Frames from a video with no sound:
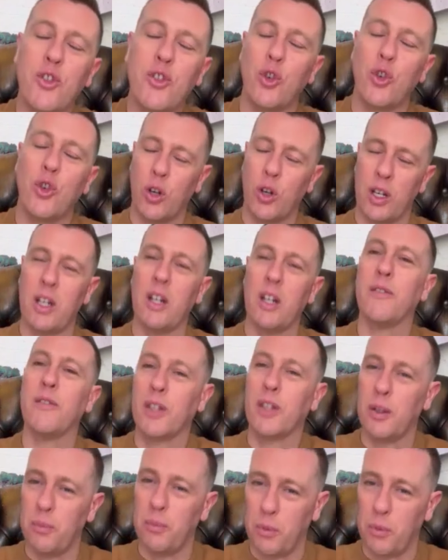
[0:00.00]
joy
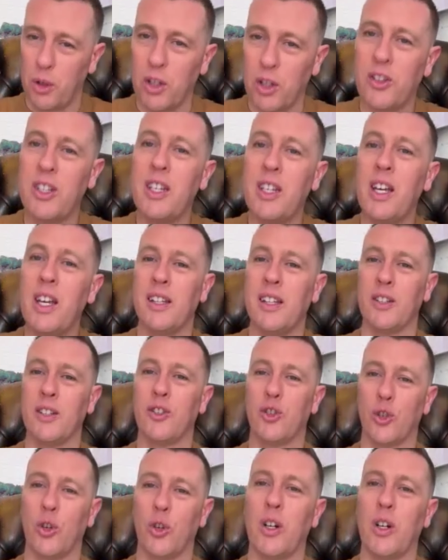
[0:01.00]
of community and the
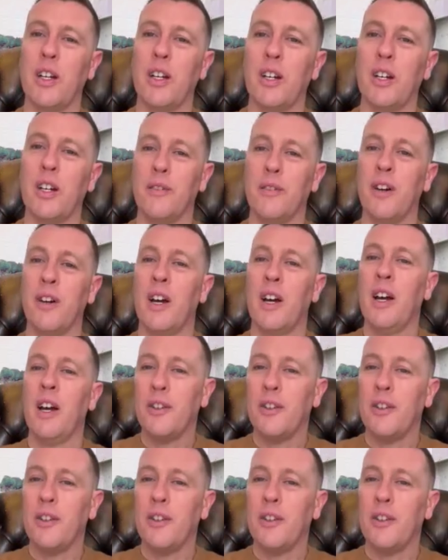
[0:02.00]
joy of